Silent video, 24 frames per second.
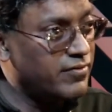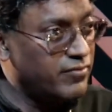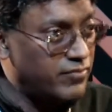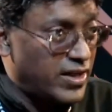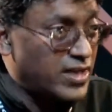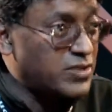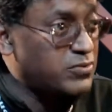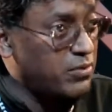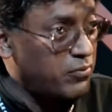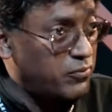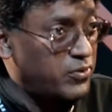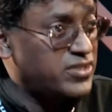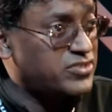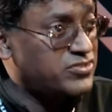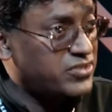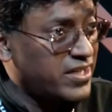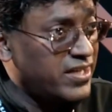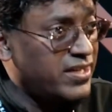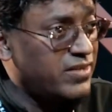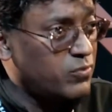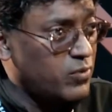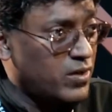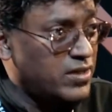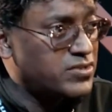that's why we sing
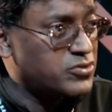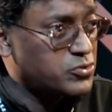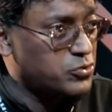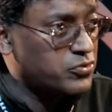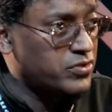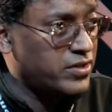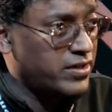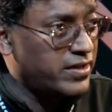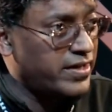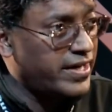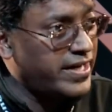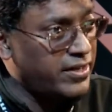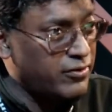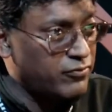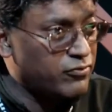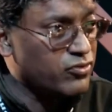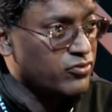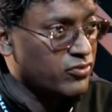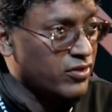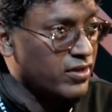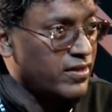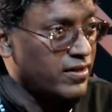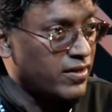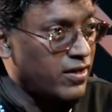in one shruti, right? If you
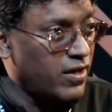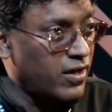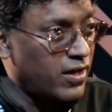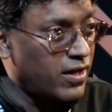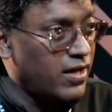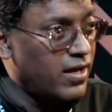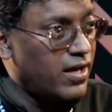sing long.